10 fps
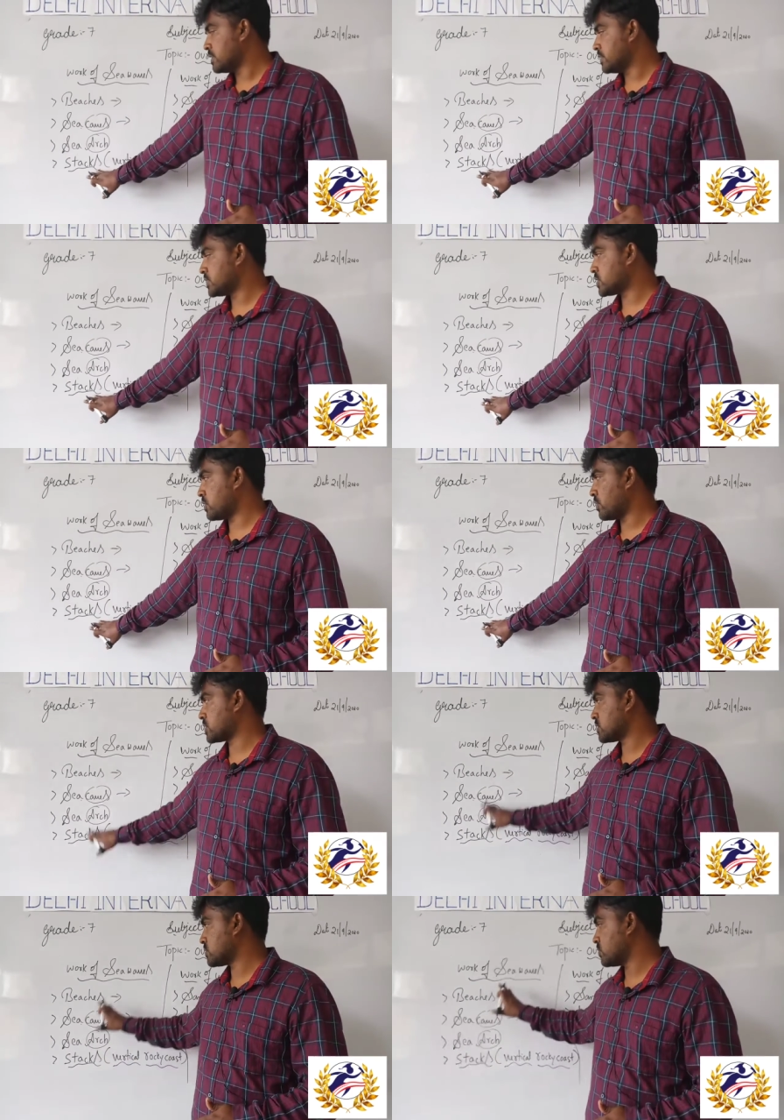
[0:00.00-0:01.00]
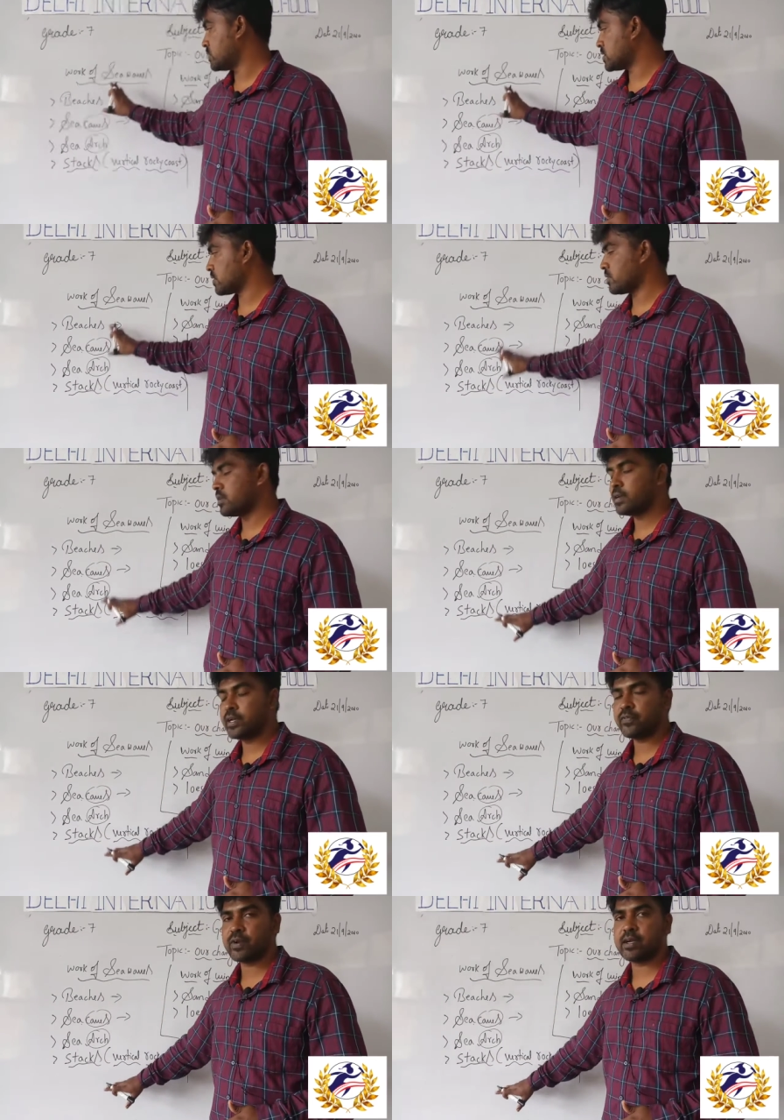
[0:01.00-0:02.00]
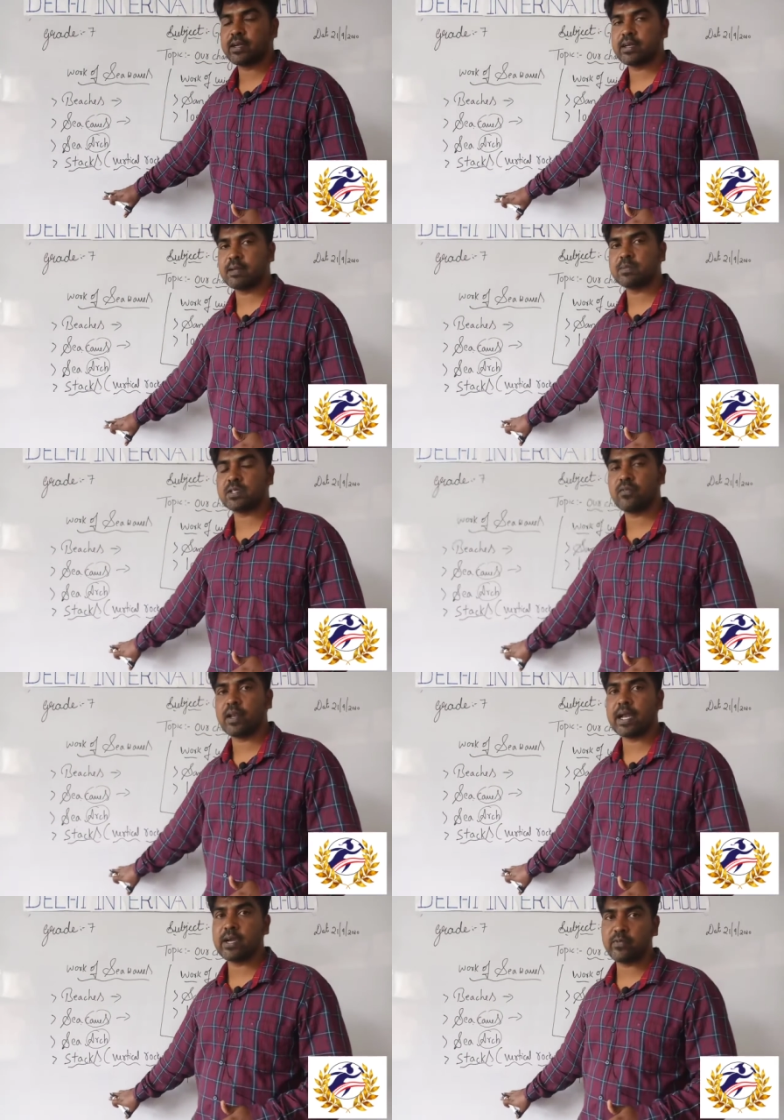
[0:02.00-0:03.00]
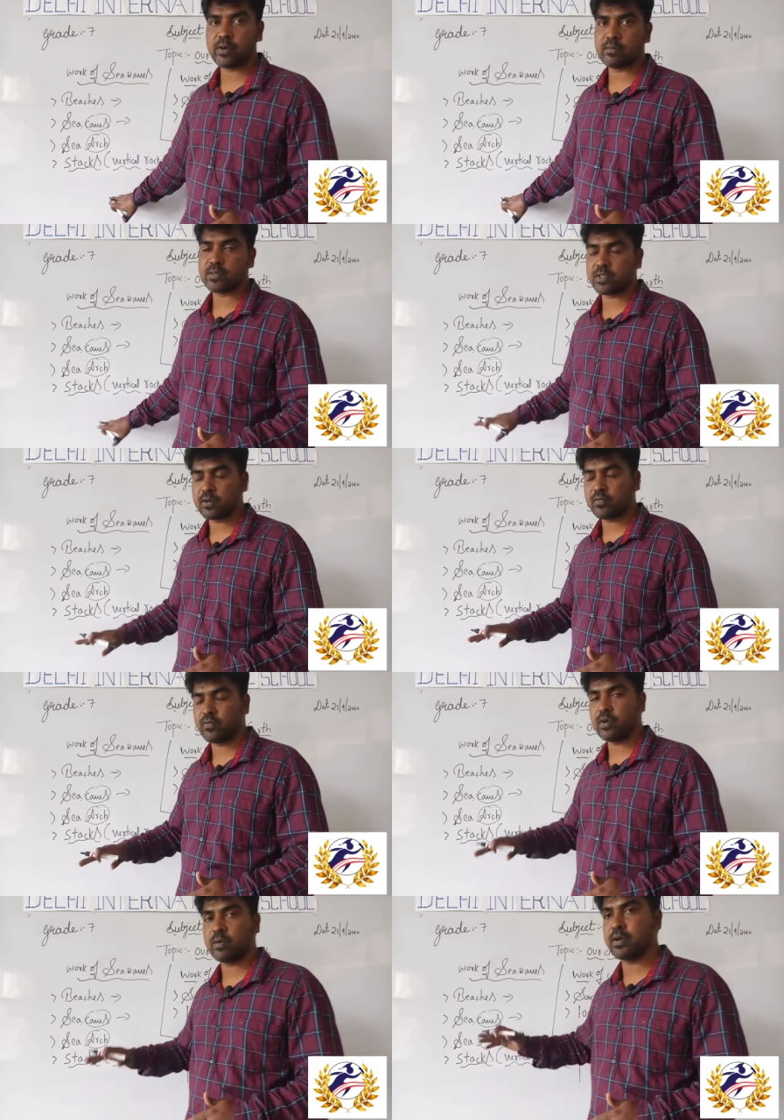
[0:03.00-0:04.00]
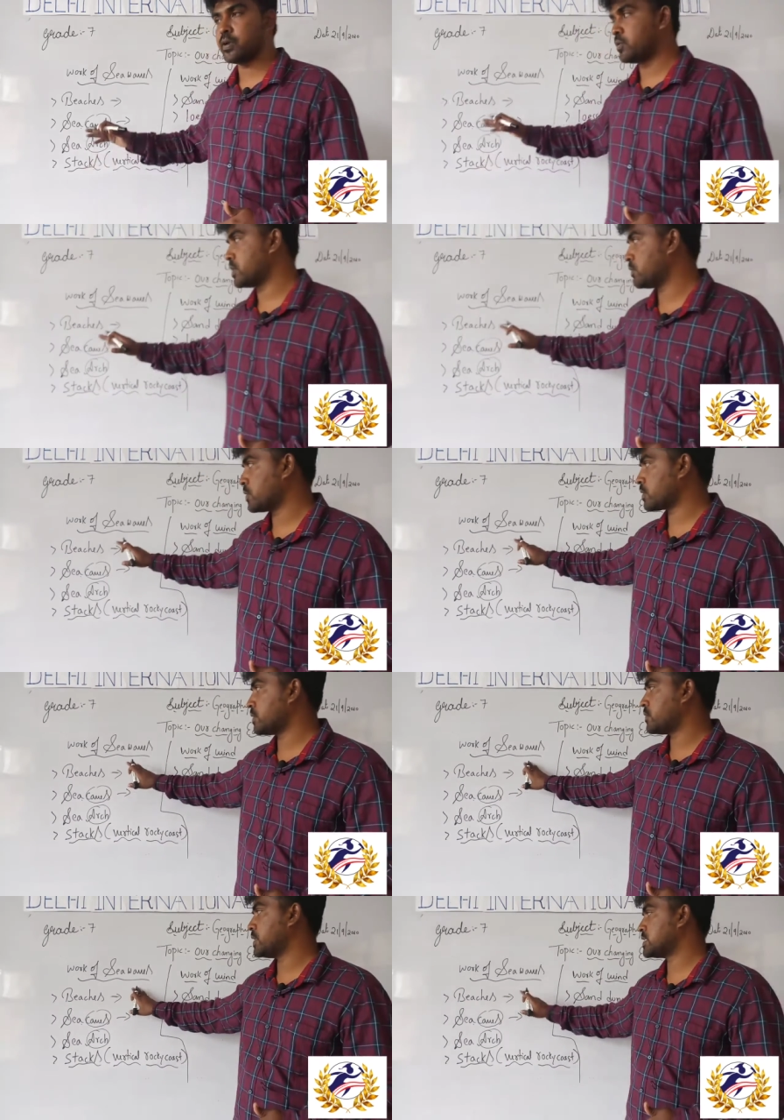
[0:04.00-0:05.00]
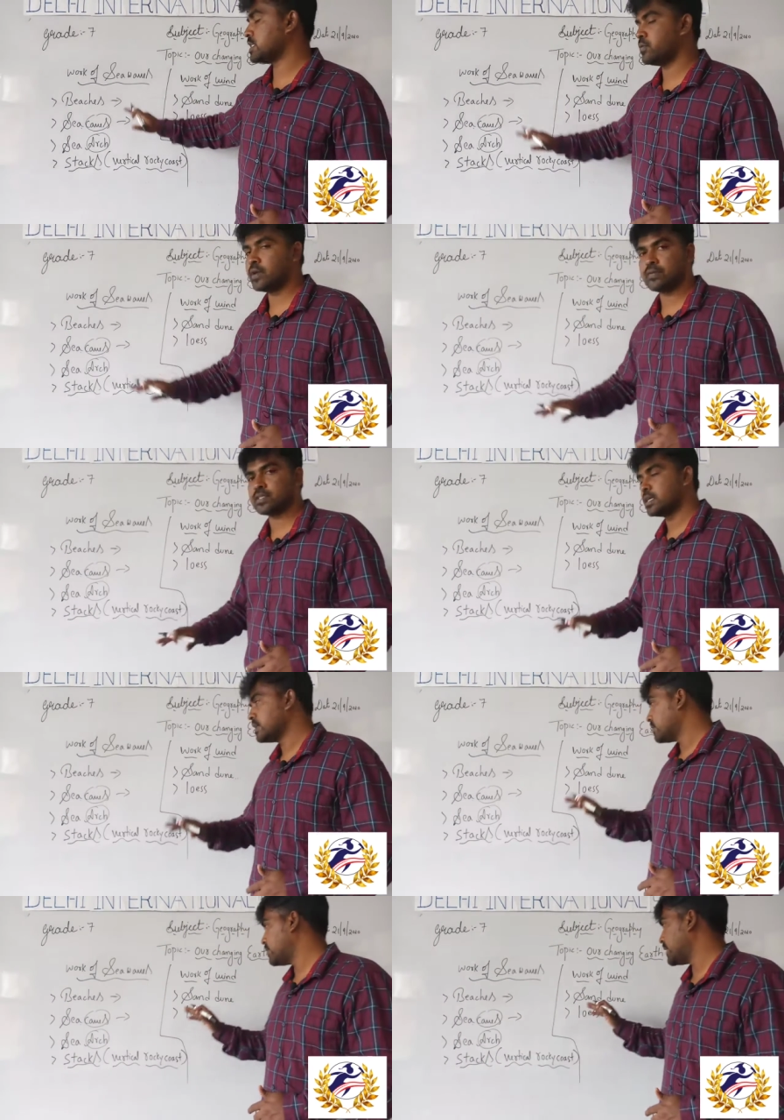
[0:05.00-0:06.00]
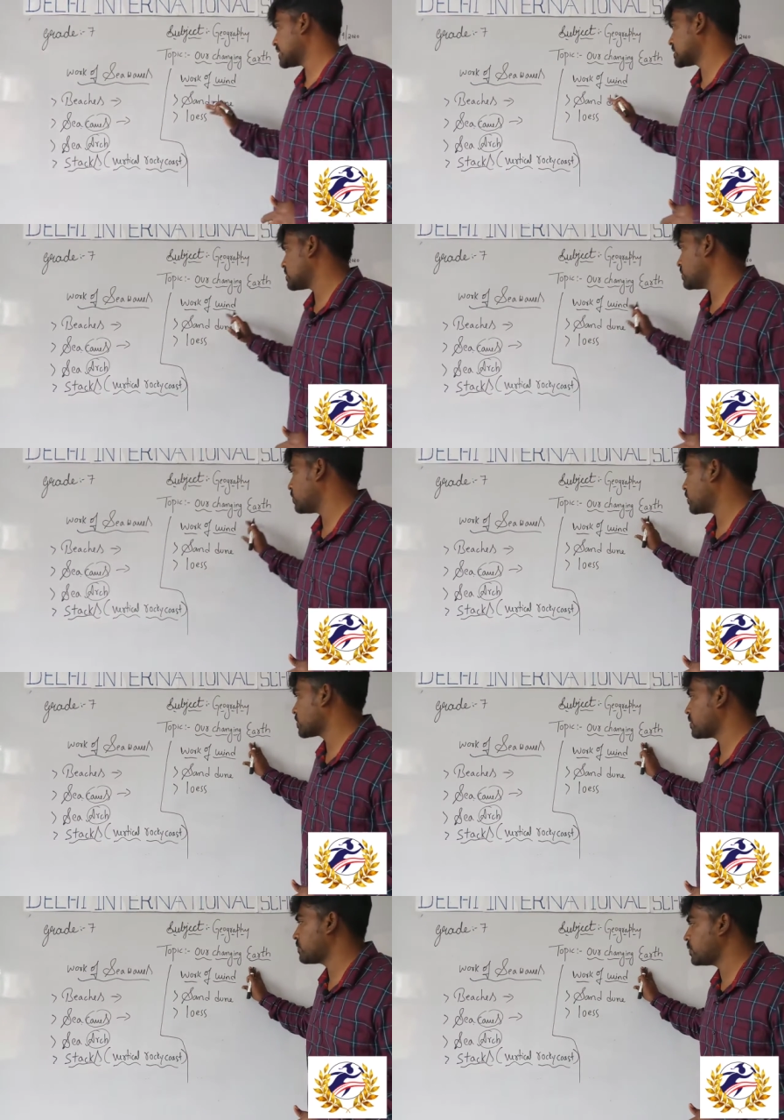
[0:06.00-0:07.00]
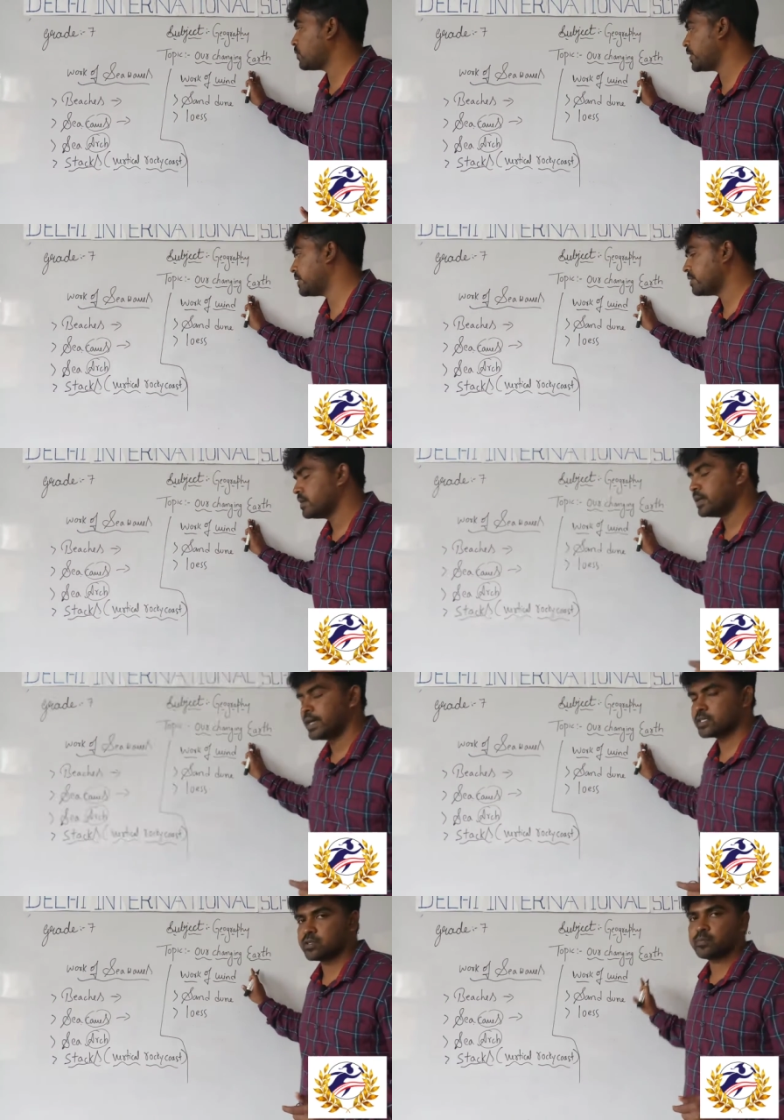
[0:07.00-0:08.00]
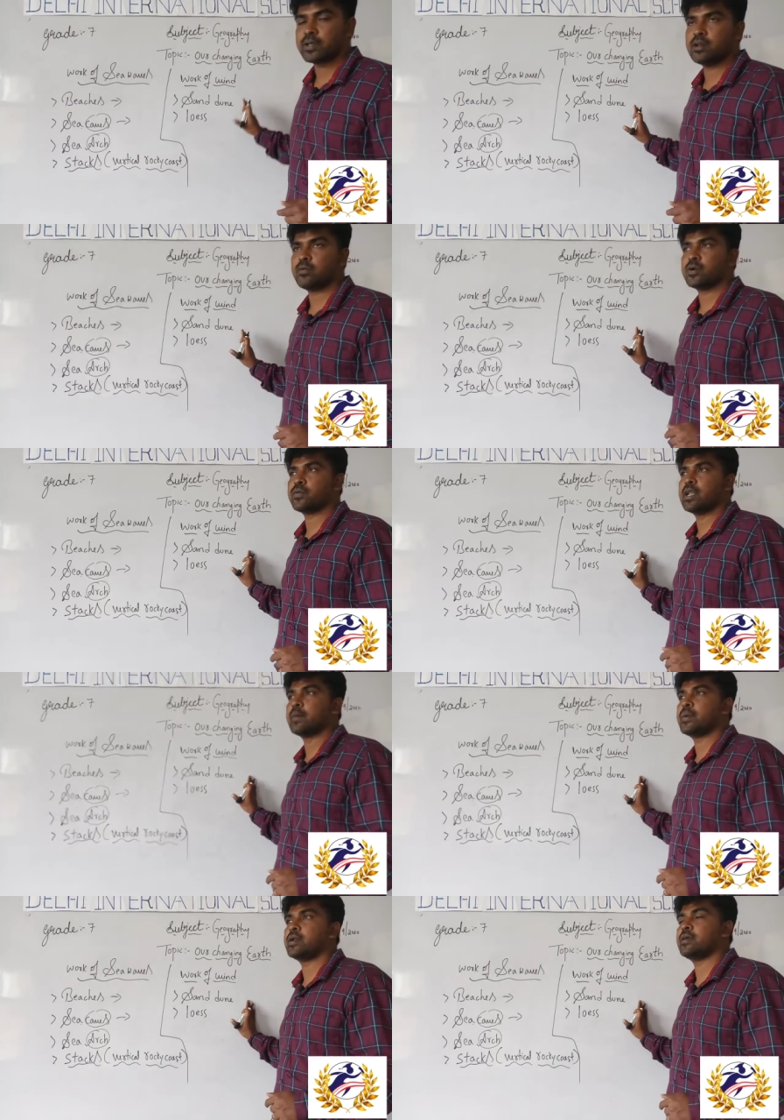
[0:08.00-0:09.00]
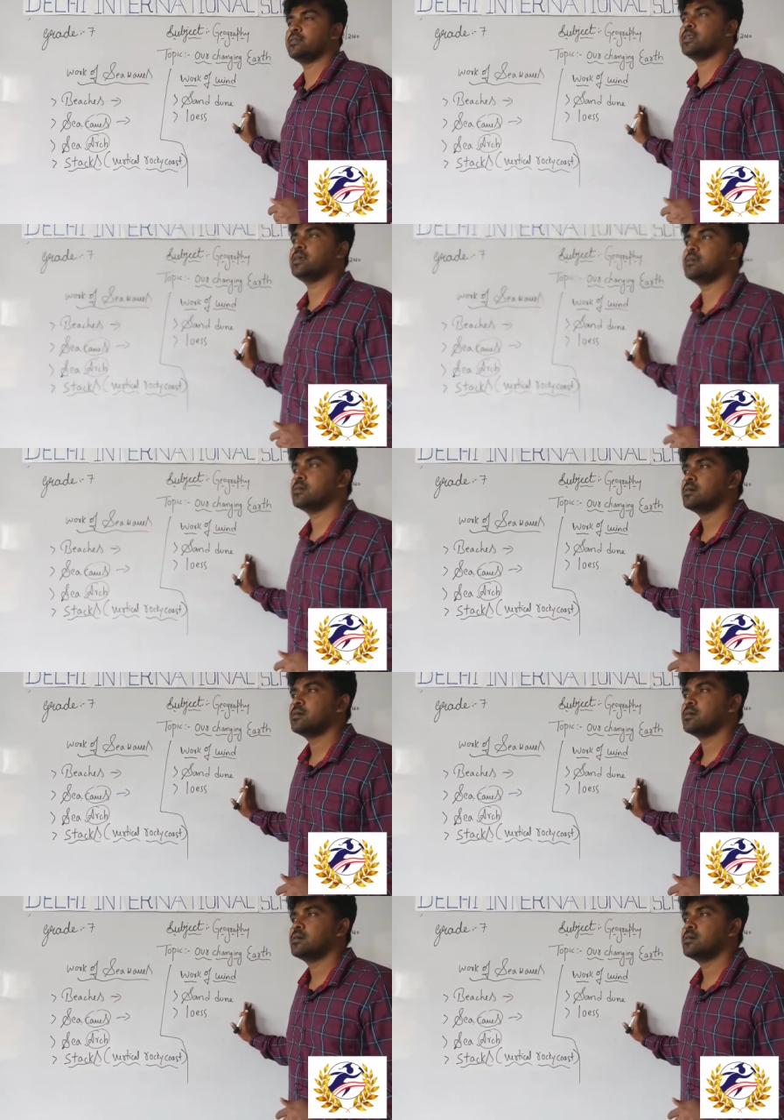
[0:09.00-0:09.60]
the stocks. So these are all different types of landforms are formed due to the work of the sea waves. The next, the work of the wind. Example, what will happen in the